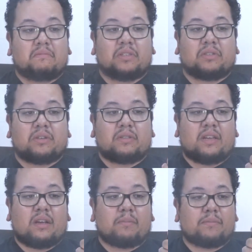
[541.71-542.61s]
Let's turn
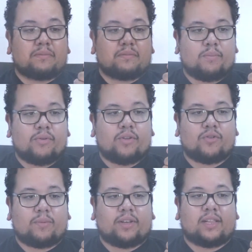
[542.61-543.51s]
that up. I'm pretty
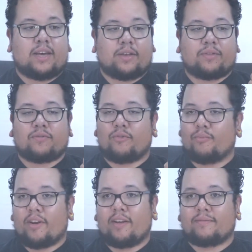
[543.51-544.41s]
sure I'm gonna cloud out this
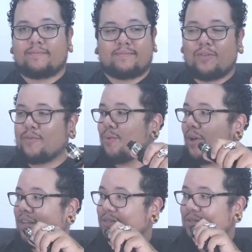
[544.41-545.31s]
room right now. 50
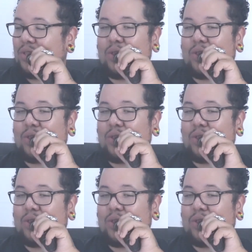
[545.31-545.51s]
watts.